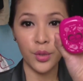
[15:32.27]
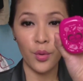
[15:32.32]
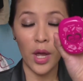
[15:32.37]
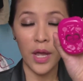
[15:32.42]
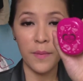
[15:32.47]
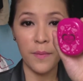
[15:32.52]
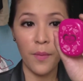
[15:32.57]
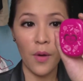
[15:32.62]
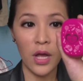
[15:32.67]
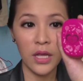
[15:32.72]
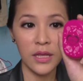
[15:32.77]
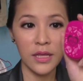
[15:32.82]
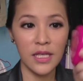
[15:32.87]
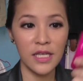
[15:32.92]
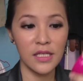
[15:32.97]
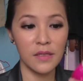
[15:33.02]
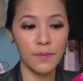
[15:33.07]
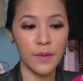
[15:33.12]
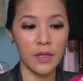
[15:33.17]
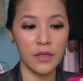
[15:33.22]
So I bought
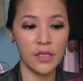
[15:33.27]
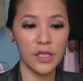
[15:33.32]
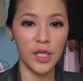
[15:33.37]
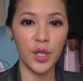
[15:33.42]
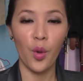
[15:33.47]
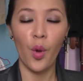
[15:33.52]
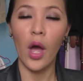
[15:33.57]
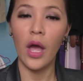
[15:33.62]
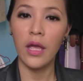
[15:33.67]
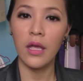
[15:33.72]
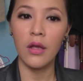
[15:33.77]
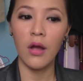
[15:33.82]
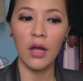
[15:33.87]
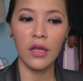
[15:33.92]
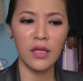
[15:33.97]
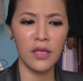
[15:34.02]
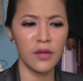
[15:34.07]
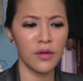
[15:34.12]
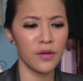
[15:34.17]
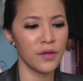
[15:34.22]
this because I
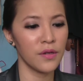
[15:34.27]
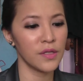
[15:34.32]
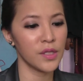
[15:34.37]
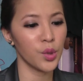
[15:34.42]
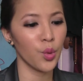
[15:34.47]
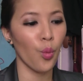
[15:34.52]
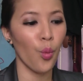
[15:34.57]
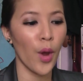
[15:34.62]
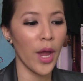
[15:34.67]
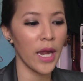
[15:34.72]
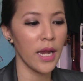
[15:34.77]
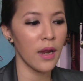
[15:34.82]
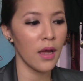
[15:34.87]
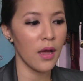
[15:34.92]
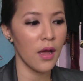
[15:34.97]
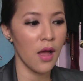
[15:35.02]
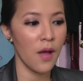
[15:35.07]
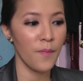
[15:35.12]
got curious when